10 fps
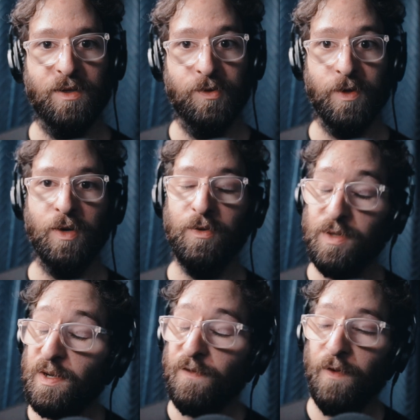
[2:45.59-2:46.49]
to
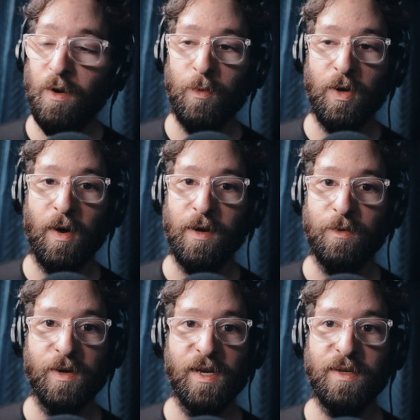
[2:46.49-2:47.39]
acoustic foam in a lot of
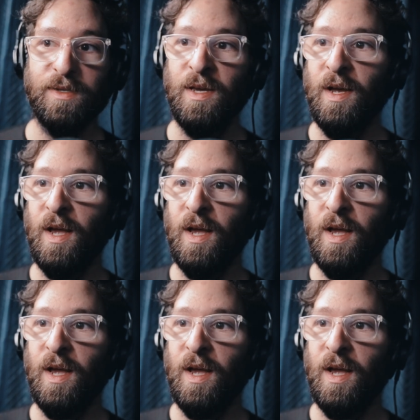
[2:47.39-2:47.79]
ways,